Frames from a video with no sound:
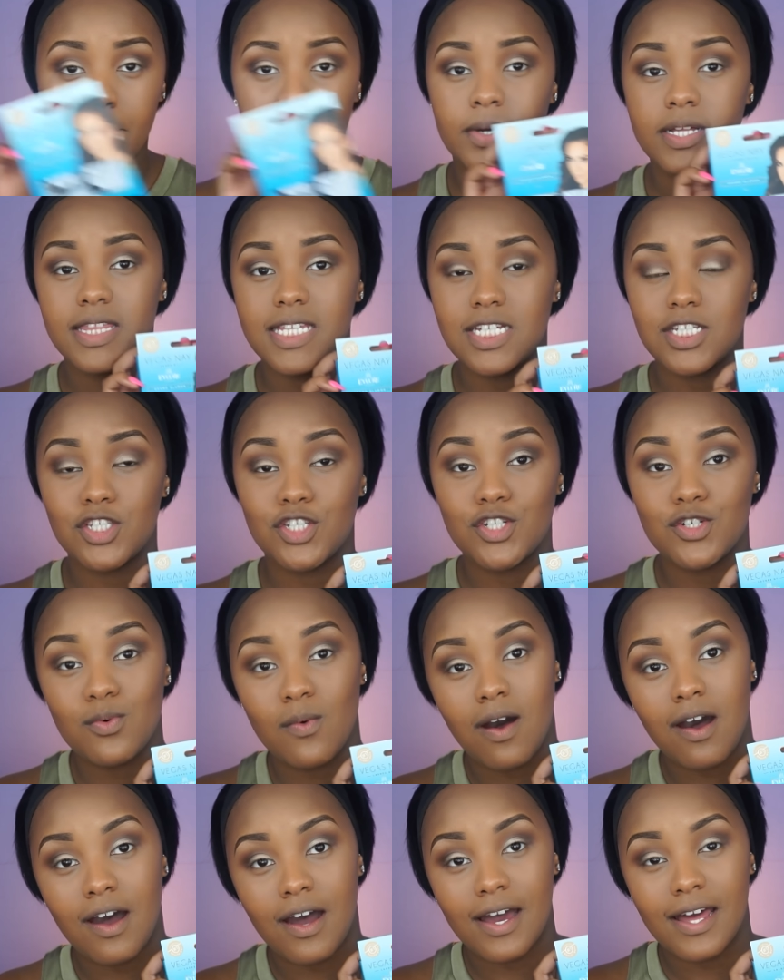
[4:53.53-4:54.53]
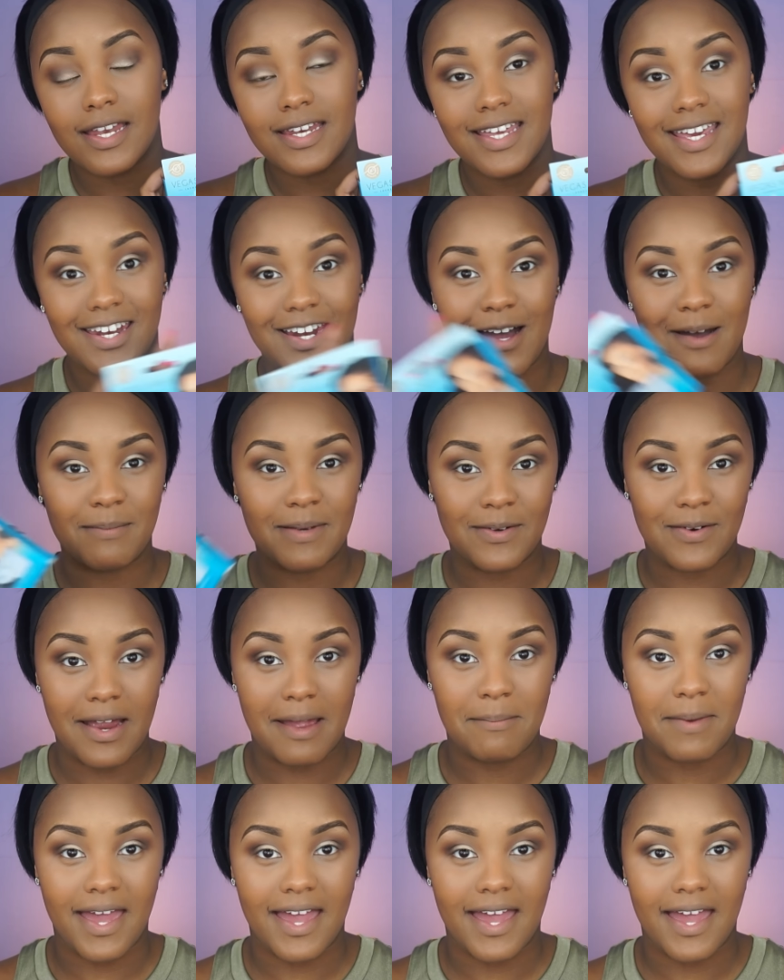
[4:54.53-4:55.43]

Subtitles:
Put these two on, and I'll be right